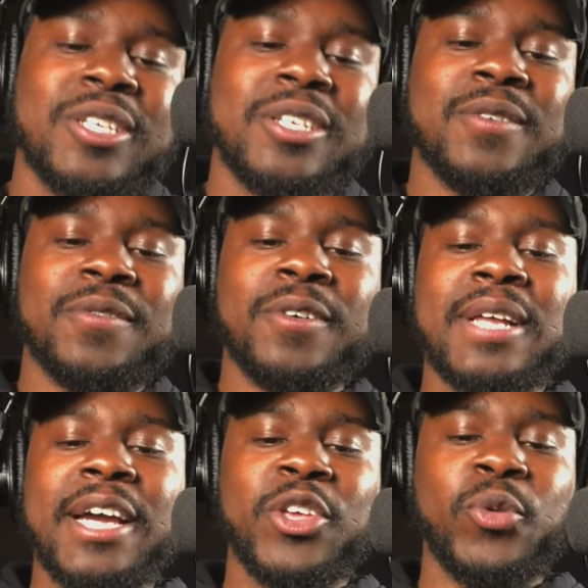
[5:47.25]
Don't feel
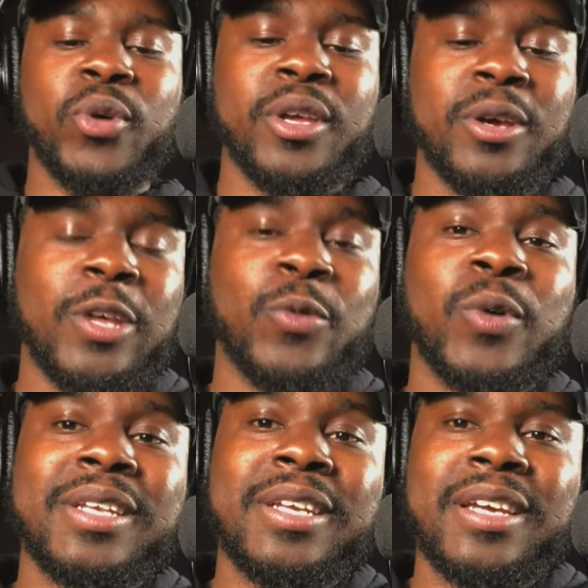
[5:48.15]
like you will heal in
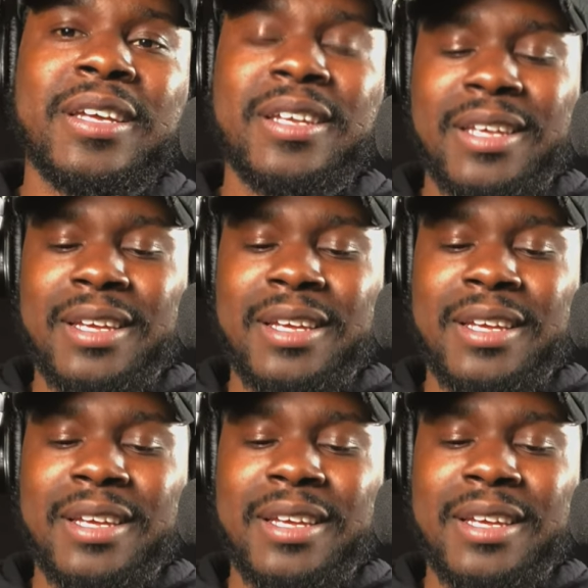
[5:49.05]
one day.